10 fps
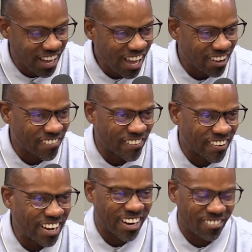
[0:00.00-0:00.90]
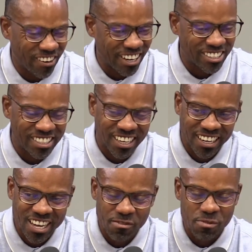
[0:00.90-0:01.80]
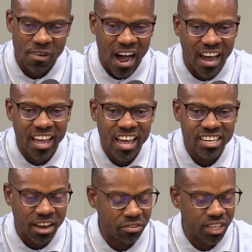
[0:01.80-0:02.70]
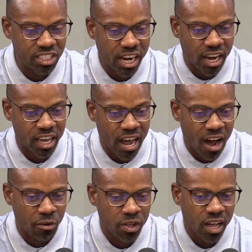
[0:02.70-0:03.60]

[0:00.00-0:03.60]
Uh-huh. If, you, if you're interested in coming by, definitely check it out.